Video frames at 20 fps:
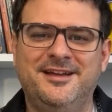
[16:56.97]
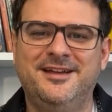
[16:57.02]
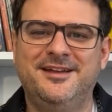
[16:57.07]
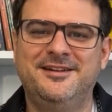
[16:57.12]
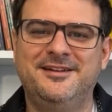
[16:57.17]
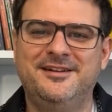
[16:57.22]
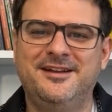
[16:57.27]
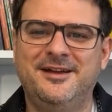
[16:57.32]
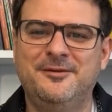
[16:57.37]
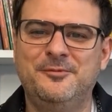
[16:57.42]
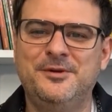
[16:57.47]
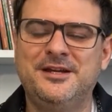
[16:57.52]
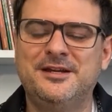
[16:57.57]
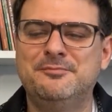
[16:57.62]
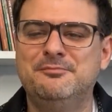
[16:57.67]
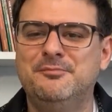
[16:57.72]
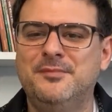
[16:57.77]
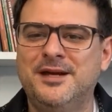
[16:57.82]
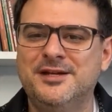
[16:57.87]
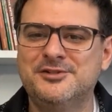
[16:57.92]
and we
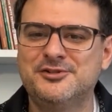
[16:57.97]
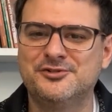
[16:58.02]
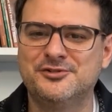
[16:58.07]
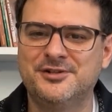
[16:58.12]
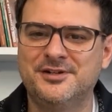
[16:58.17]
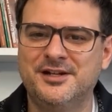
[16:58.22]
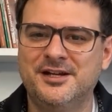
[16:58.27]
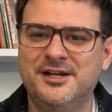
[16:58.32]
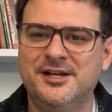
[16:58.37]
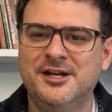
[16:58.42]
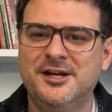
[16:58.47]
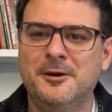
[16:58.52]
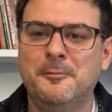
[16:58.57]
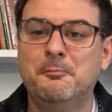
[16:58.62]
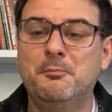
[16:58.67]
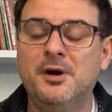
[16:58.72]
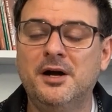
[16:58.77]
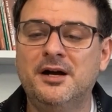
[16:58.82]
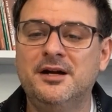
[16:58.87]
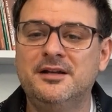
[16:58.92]
can measure it.
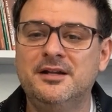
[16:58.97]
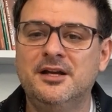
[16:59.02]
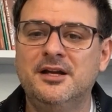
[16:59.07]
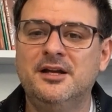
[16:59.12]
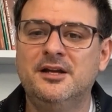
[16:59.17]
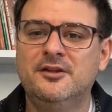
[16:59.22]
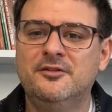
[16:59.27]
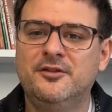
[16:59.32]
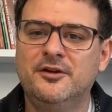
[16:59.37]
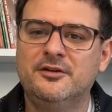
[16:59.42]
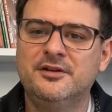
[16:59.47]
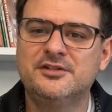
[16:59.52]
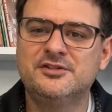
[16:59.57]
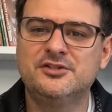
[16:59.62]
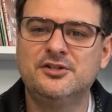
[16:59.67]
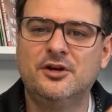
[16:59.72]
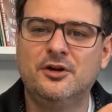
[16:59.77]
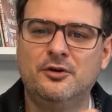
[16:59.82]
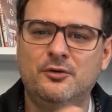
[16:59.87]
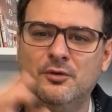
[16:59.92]
But there is
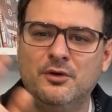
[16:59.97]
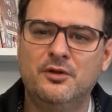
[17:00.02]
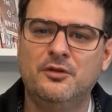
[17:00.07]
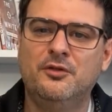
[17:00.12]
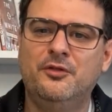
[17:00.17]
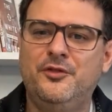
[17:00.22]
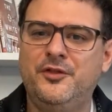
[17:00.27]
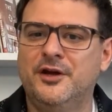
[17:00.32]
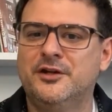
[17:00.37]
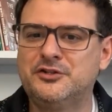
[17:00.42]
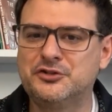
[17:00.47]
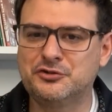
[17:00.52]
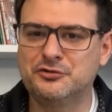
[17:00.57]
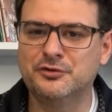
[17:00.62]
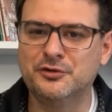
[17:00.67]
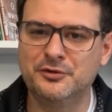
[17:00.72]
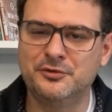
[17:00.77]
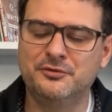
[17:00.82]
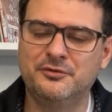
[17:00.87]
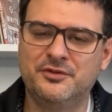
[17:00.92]
no the
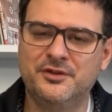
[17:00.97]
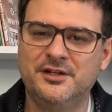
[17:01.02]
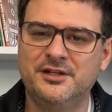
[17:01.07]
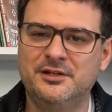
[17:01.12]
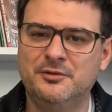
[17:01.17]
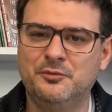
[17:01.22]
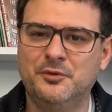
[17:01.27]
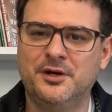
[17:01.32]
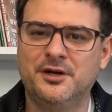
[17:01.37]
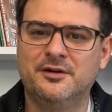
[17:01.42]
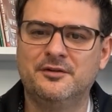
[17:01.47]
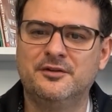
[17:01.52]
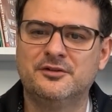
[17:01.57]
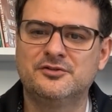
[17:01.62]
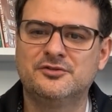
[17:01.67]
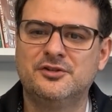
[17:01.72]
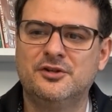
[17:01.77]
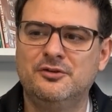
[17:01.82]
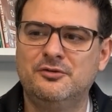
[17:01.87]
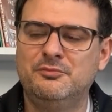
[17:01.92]
truth anywhere.
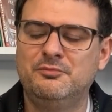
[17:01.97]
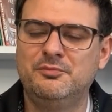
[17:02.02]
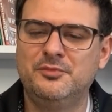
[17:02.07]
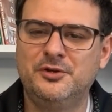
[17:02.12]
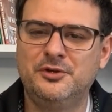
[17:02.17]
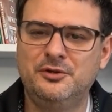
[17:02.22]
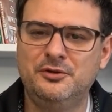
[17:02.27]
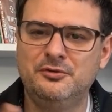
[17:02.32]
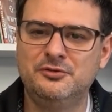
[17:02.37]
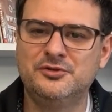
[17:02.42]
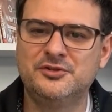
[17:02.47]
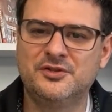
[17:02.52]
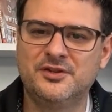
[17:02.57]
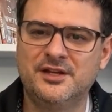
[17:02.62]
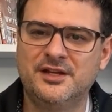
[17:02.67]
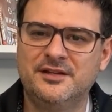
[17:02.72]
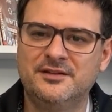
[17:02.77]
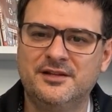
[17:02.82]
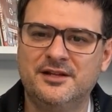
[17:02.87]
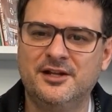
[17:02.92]
There's no huge
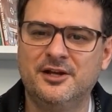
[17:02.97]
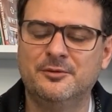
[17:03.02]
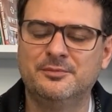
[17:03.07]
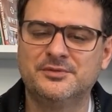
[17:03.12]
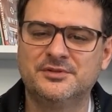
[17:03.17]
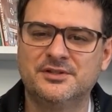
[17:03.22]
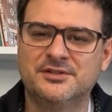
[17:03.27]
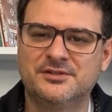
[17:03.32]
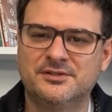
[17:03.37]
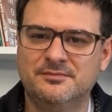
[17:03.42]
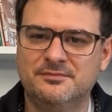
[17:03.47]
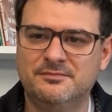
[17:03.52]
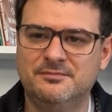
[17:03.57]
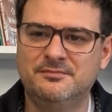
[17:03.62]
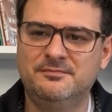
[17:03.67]
thing that helps us,